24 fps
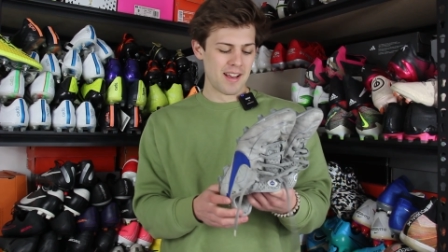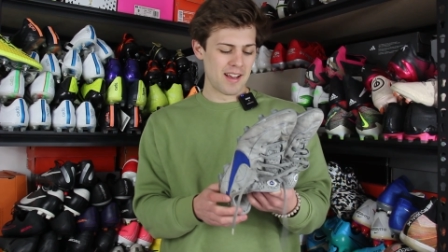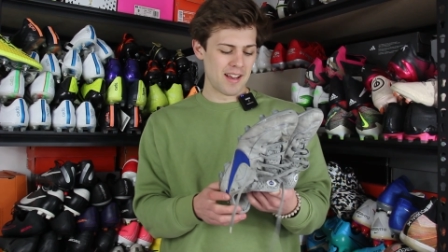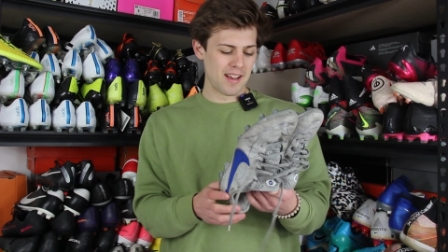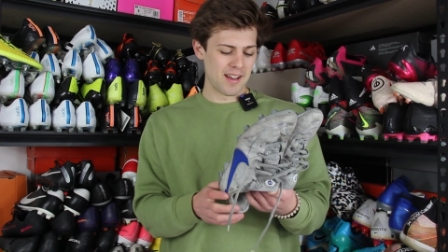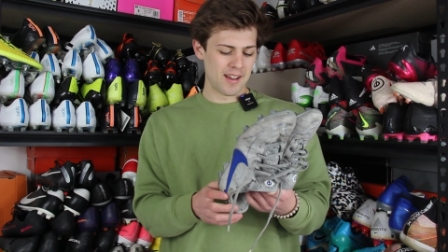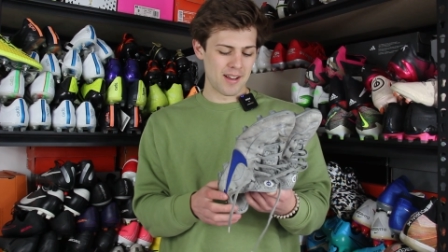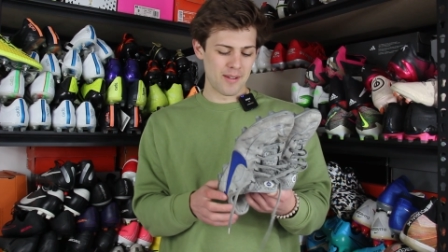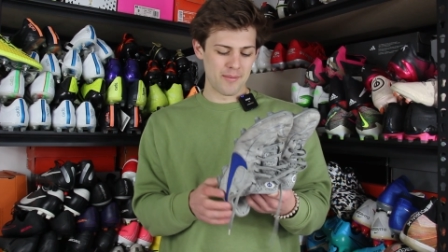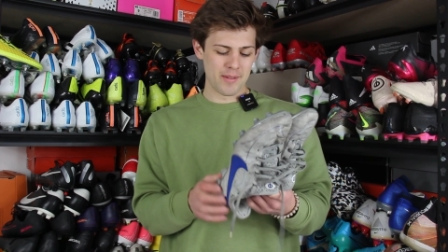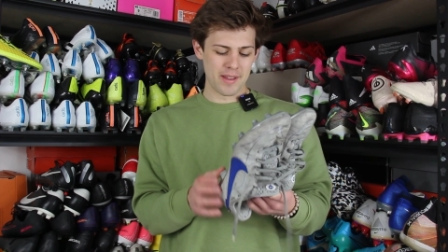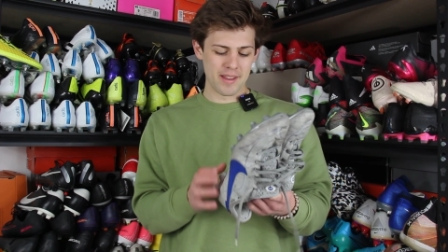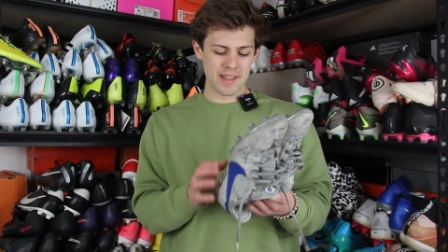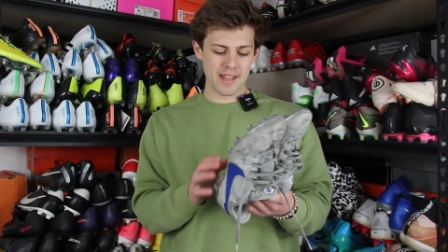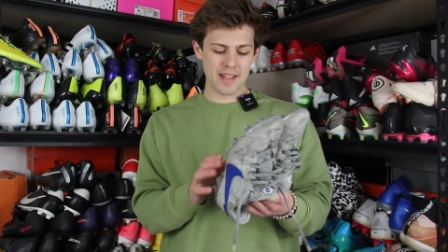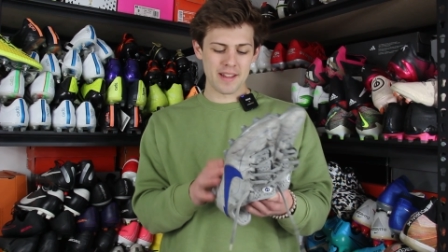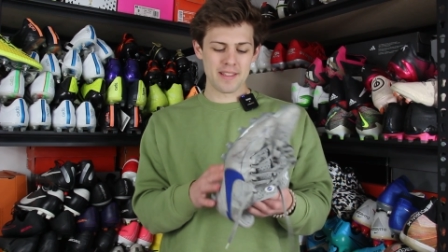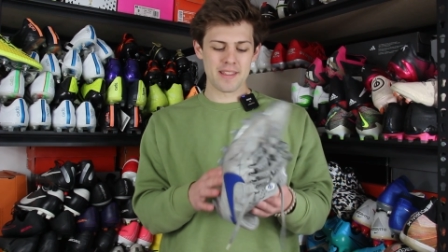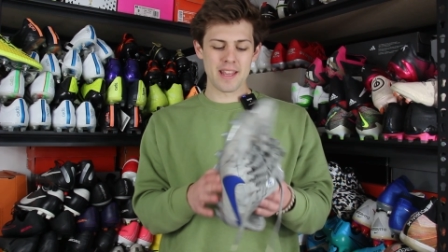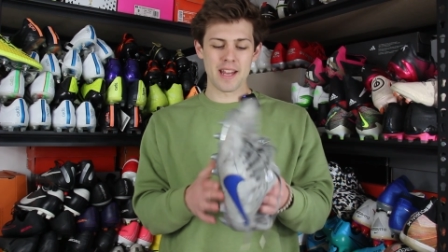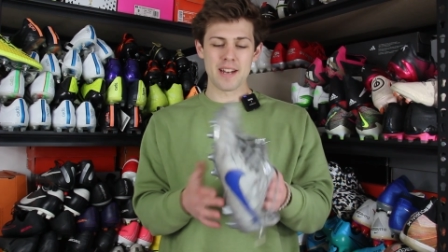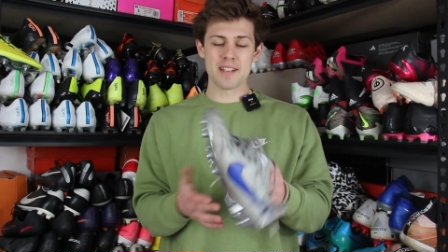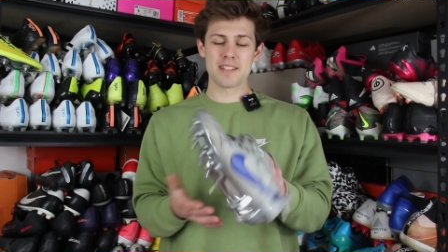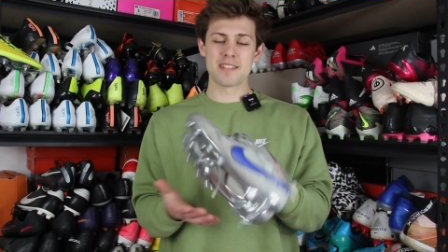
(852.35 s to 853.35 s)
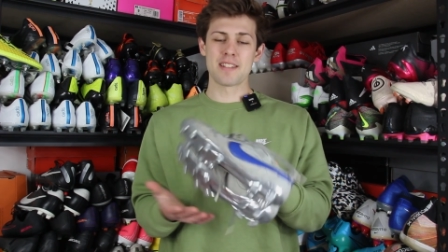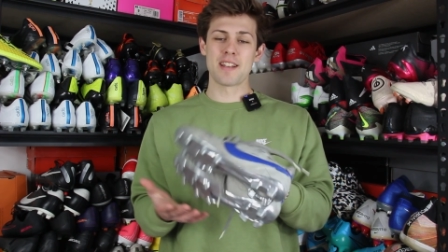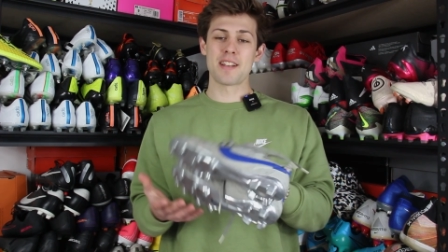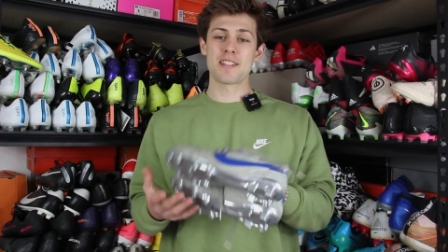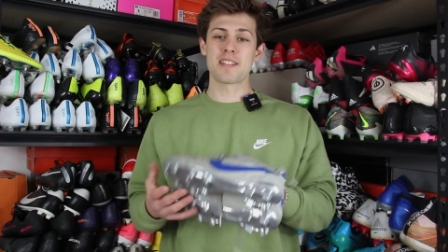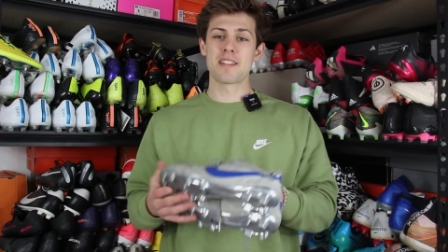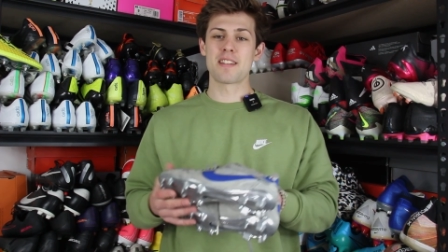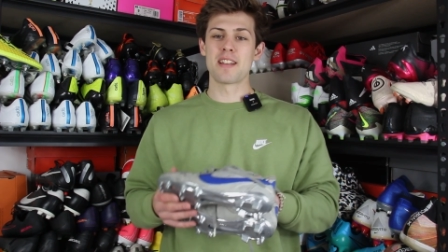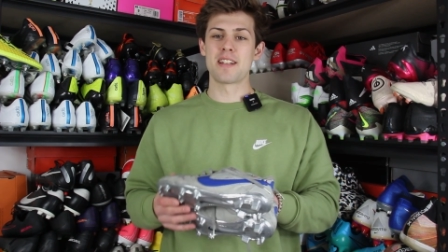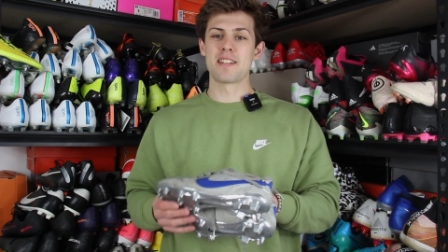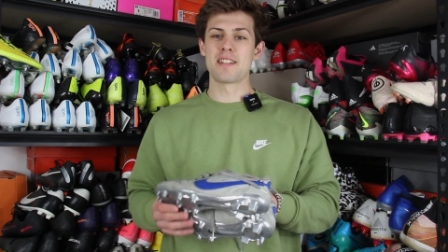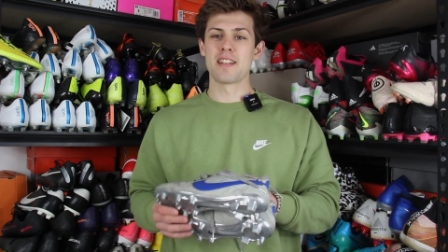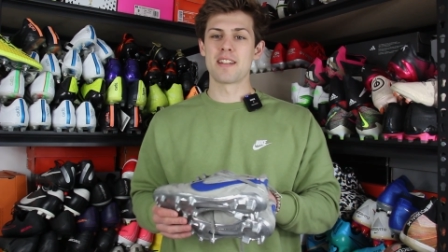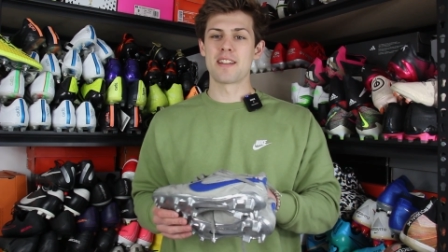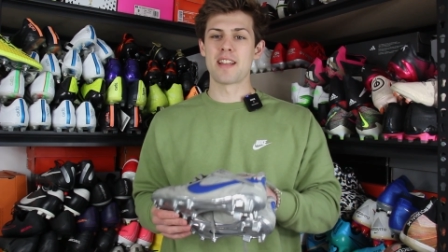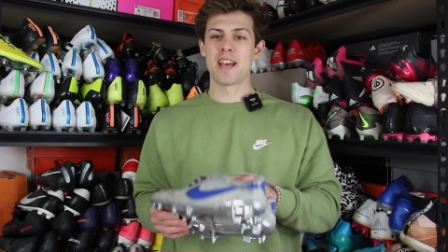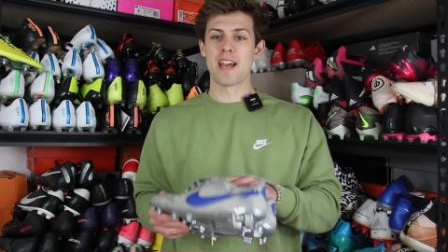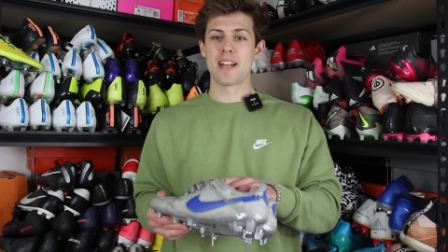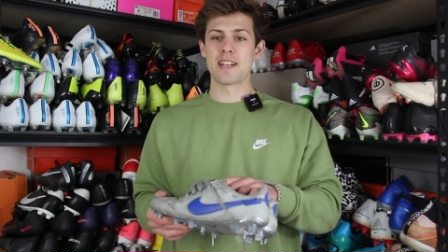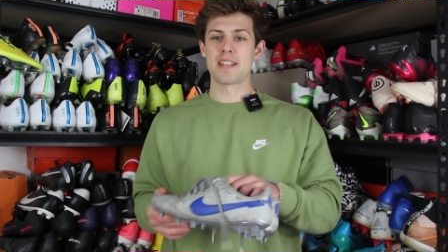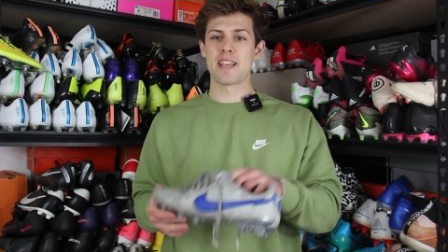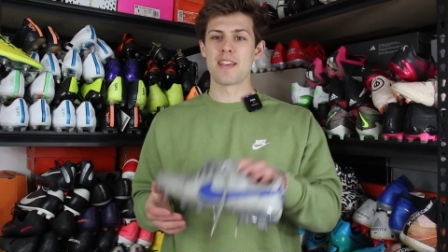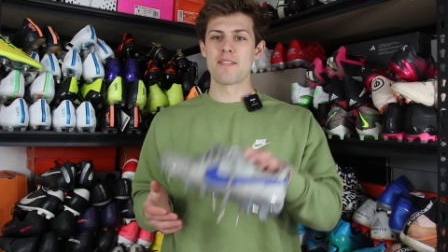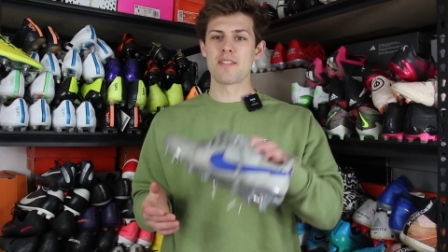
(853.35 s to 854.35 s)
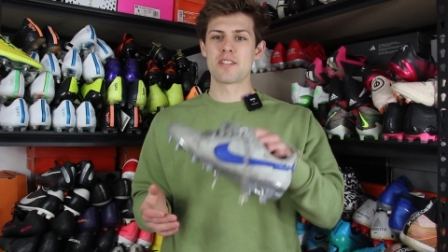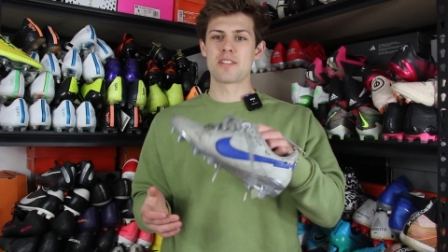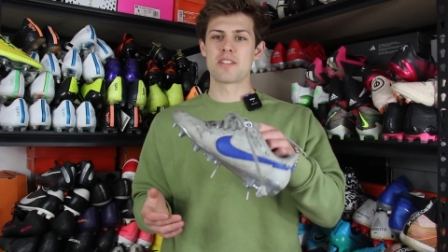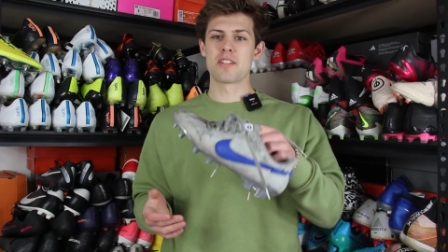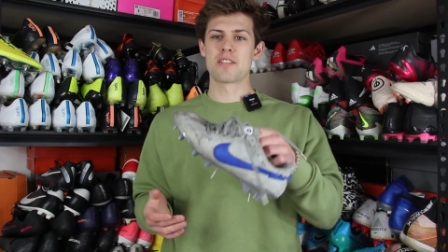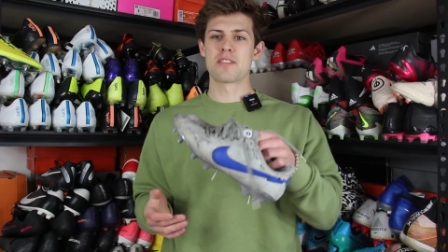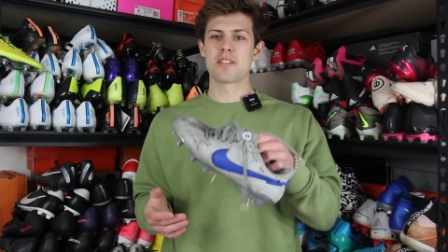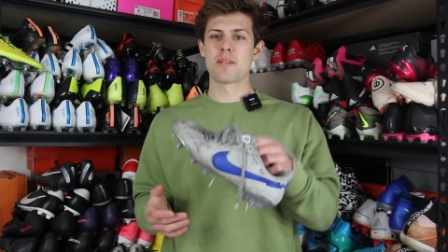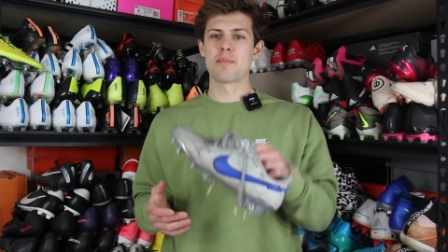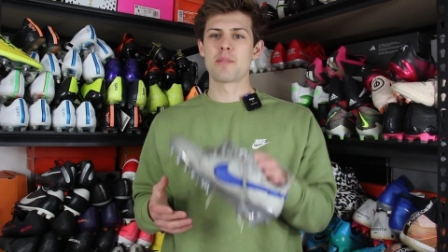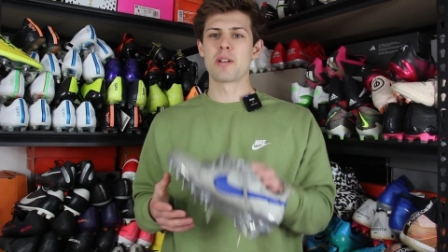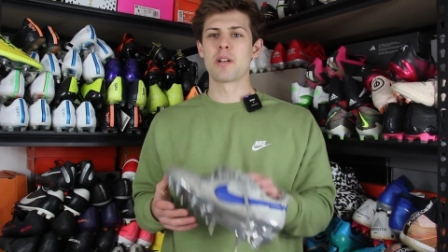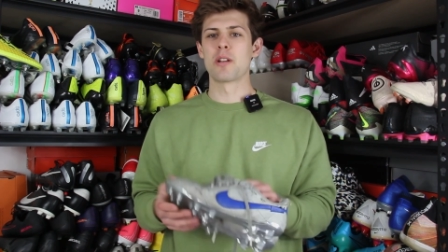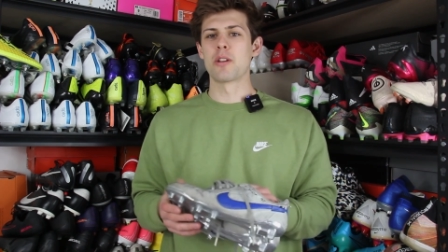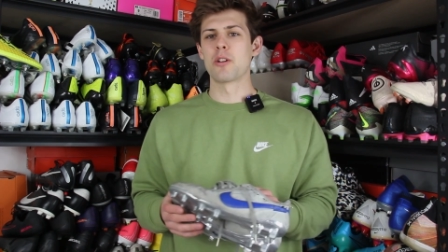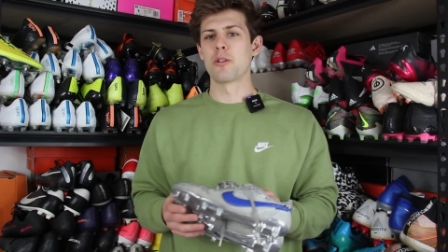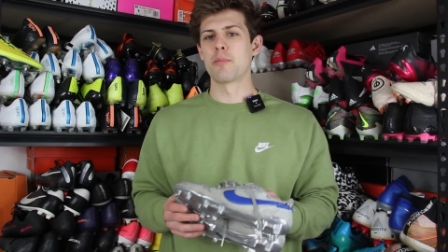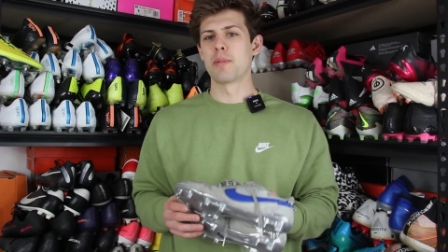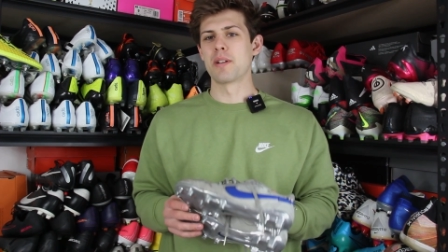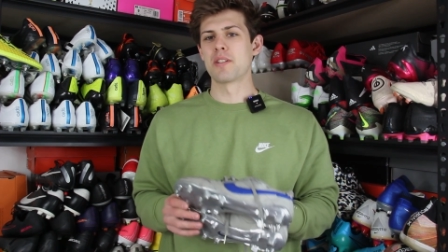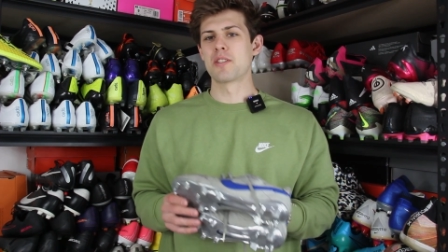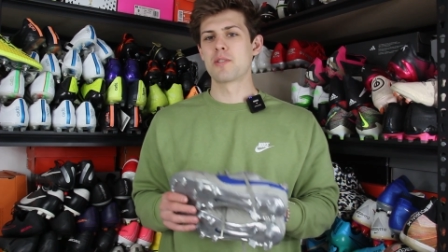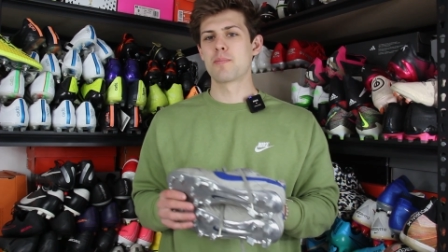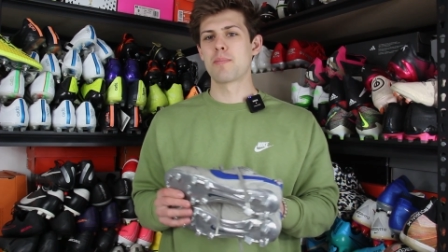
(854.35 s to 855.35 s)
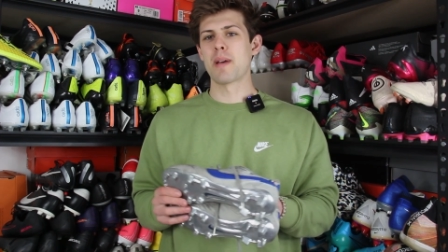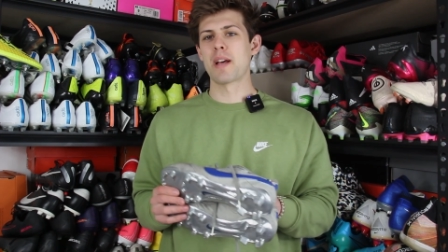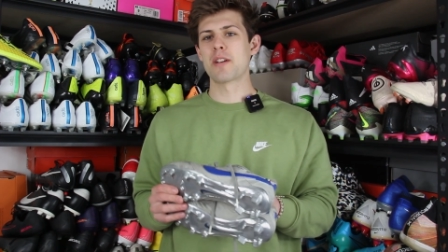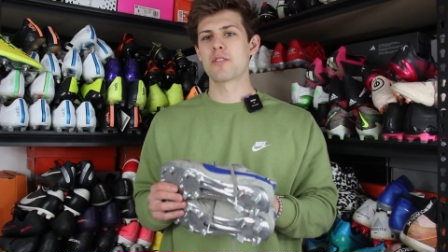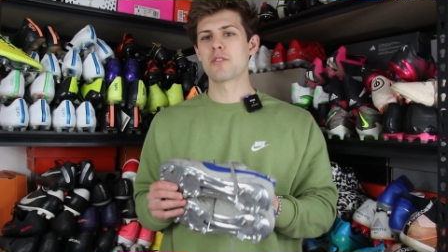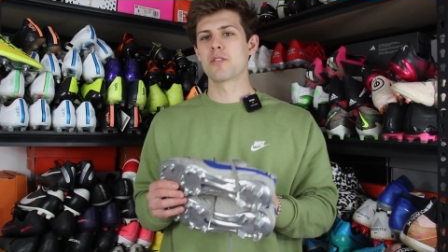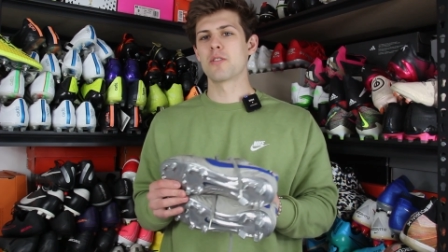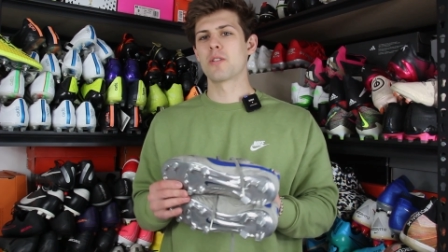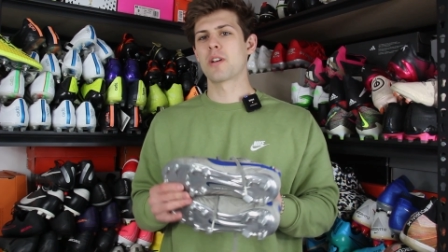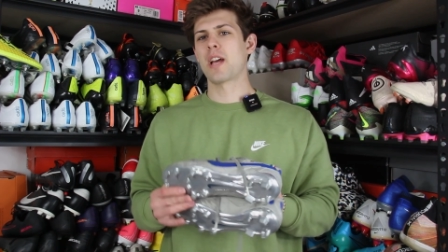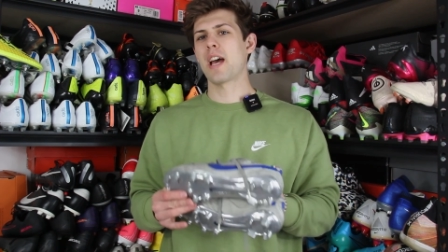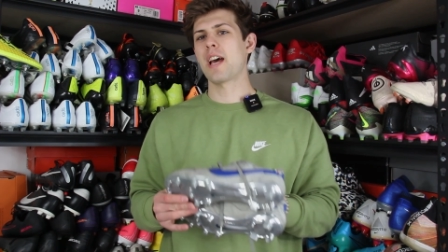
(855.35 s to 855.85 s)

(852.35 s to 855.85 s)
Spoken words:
that is nice that they did that, gave us just something a little bit special,